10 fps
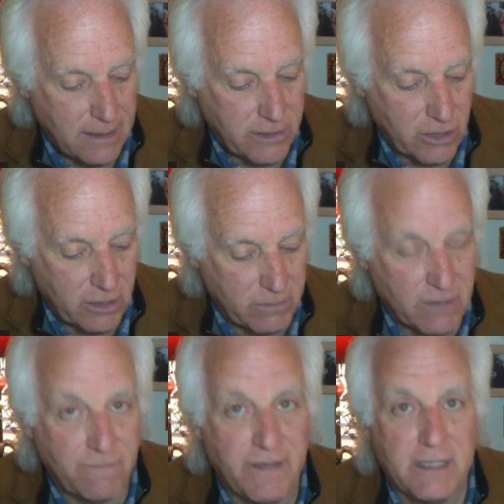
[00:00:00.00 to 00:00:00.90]
in terms
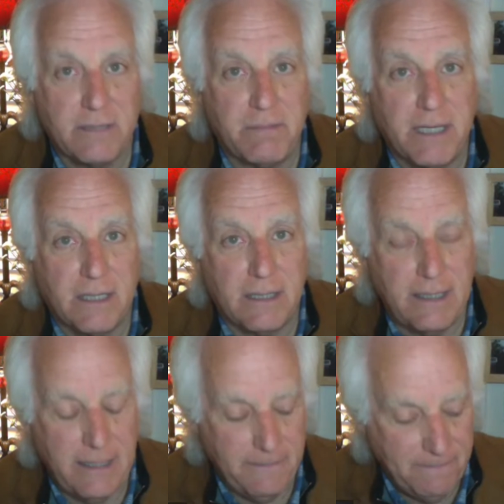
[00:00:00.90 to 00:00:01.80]
of
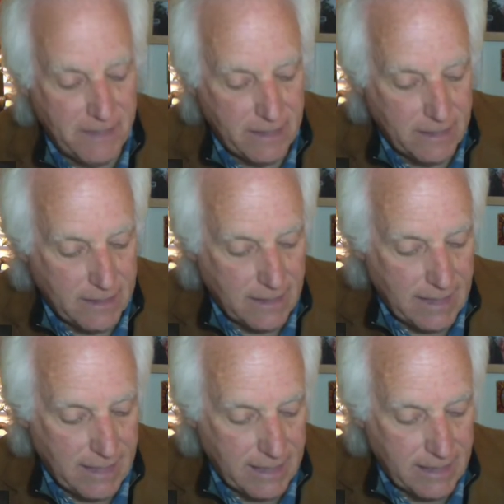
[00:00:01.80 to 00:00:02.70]
visibility
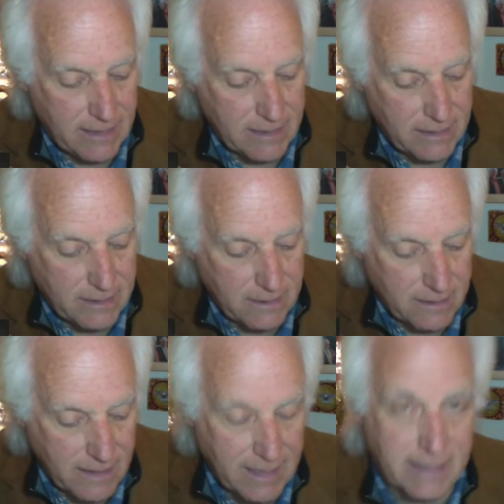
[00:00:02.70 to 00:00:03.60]
and
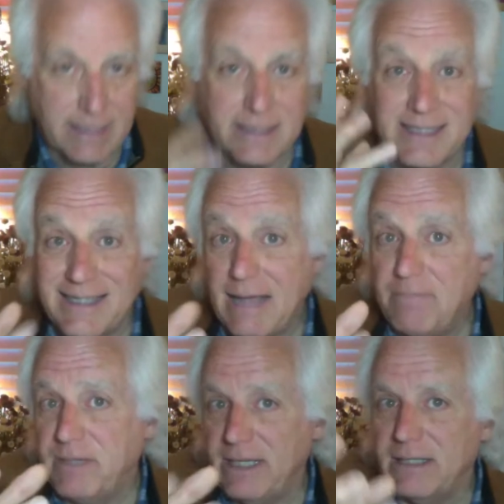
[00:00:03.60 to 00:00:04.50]
and
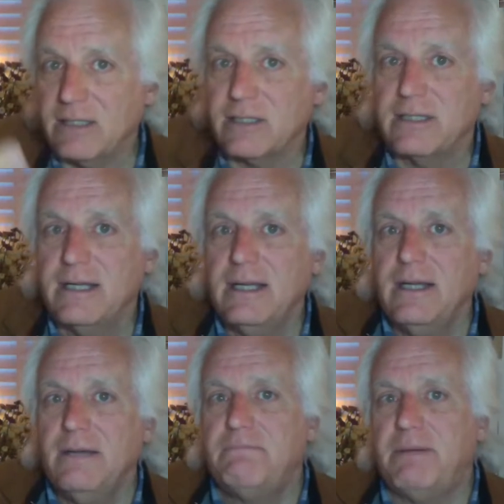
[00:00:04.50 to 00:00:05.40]
acceptance
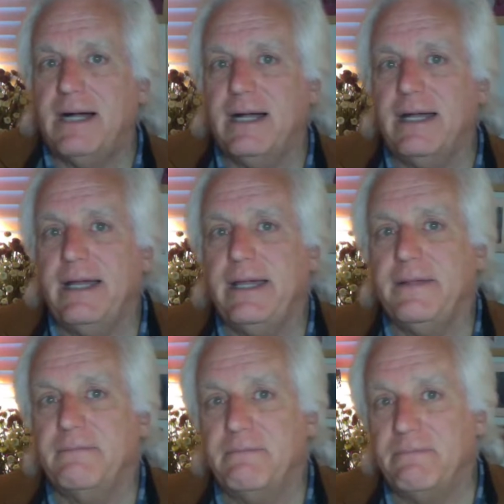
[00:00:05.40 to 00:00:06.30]

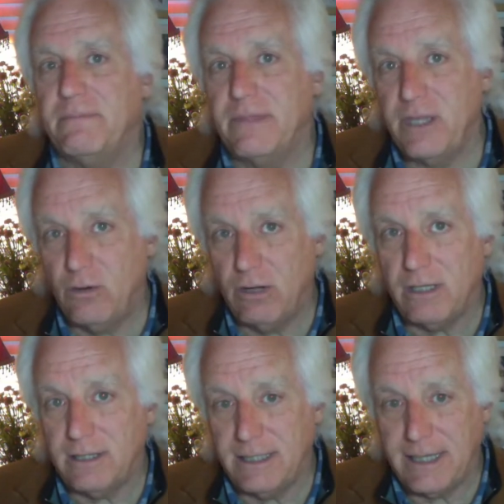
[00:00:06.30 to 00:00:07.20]
by the
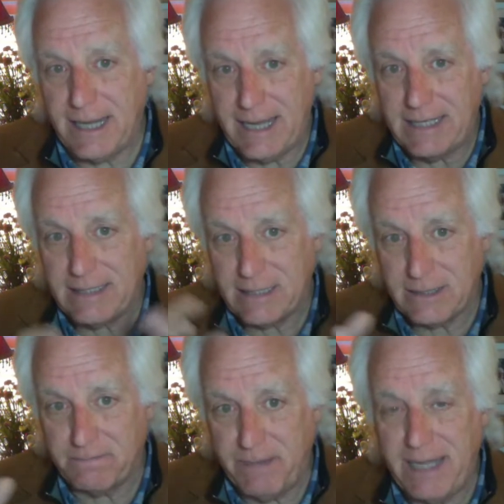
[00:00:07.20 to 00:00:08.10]
oil and
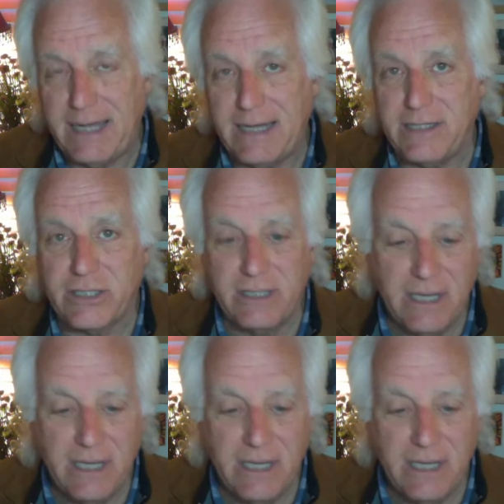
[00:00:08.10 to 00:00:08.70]
gas patch,